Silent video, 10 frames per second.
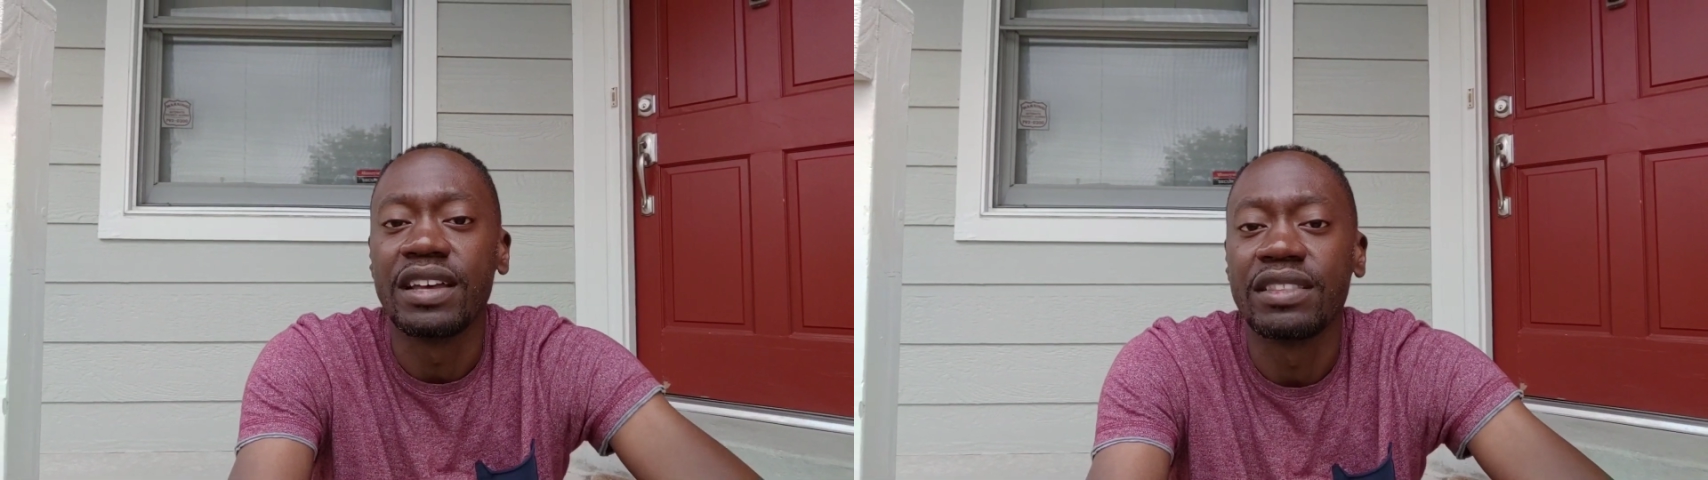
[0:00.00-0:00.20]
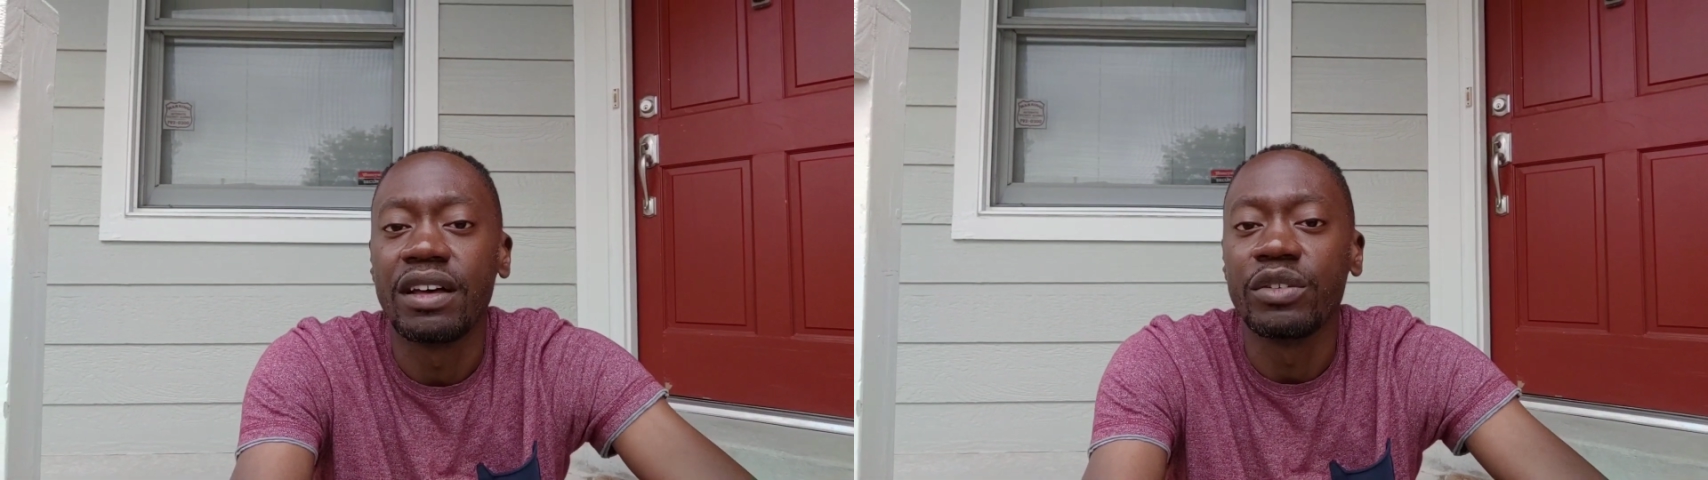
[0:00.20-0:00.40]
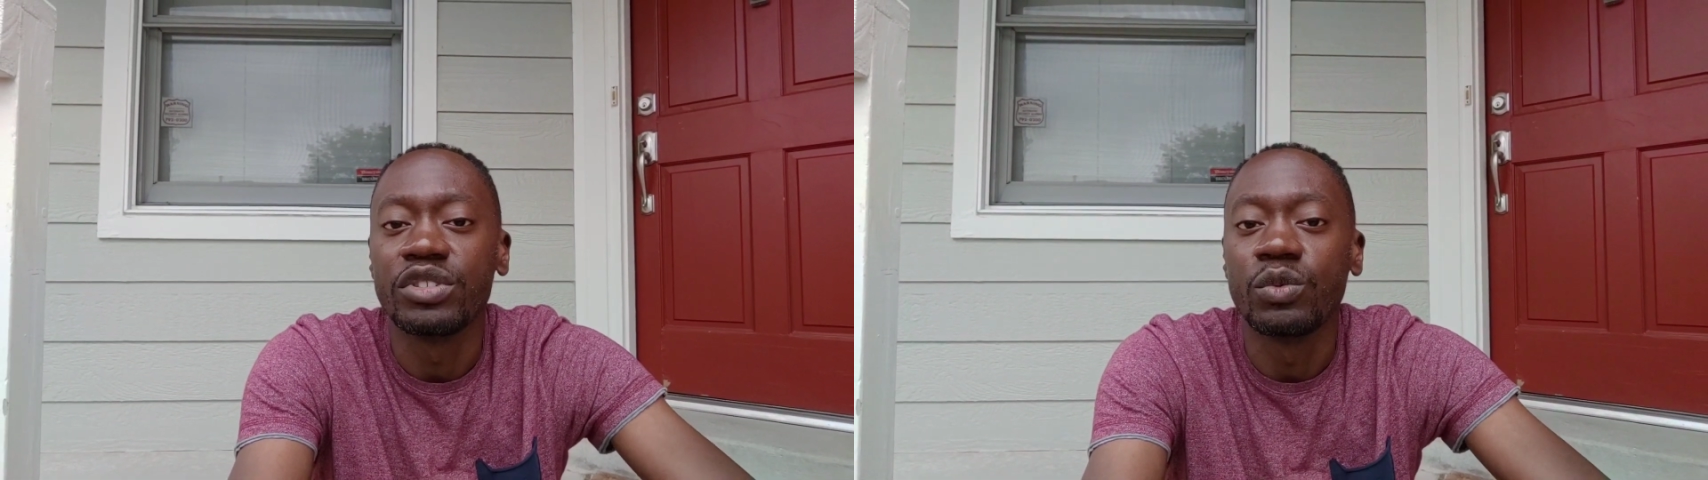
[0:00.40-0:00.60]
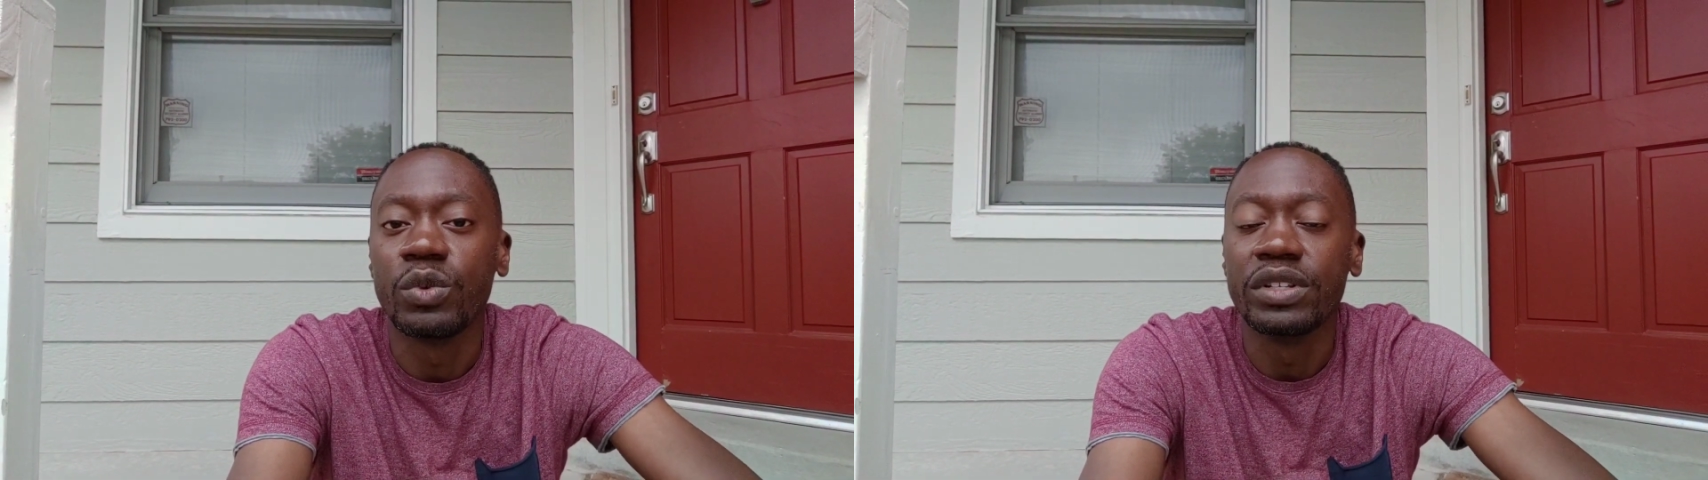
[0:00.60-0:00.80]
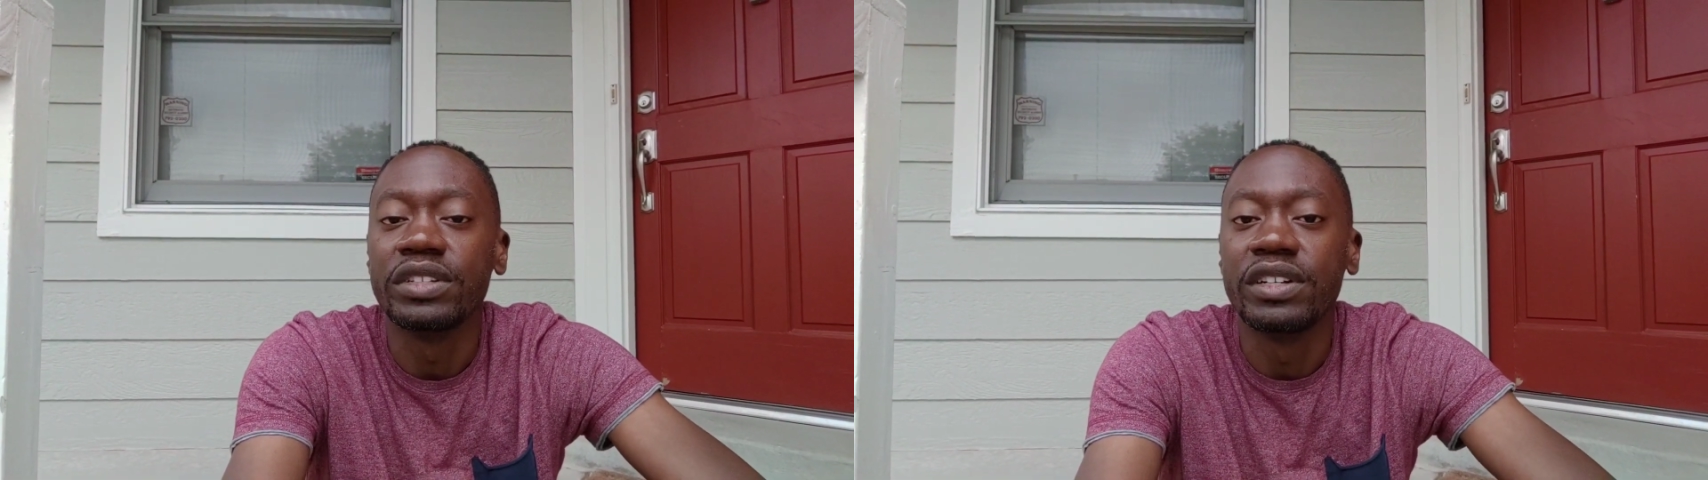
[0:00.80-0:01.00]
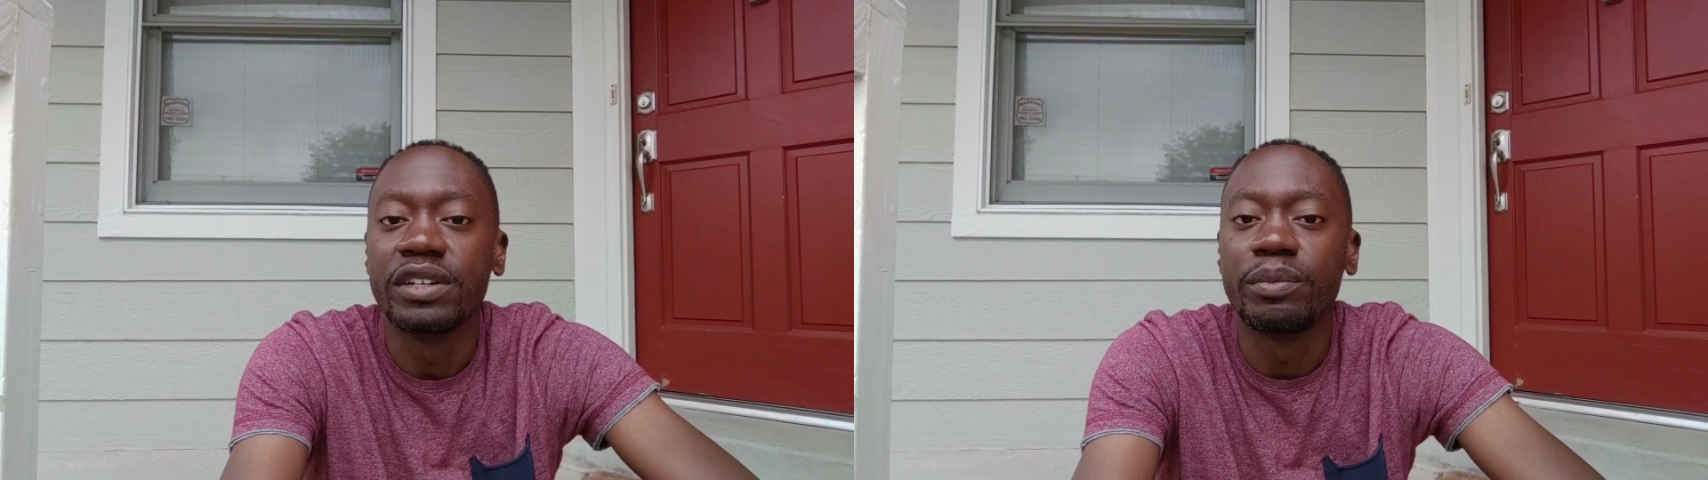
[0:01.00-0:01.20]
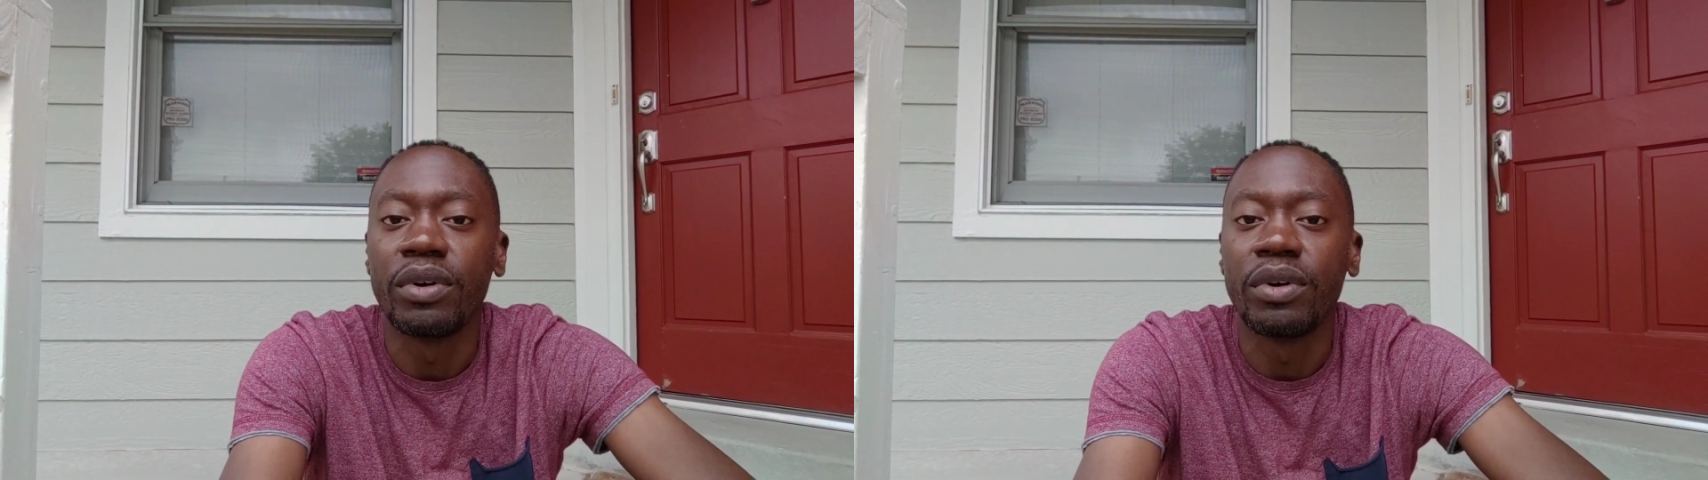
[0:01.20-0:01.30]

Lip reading: I thought it was a really good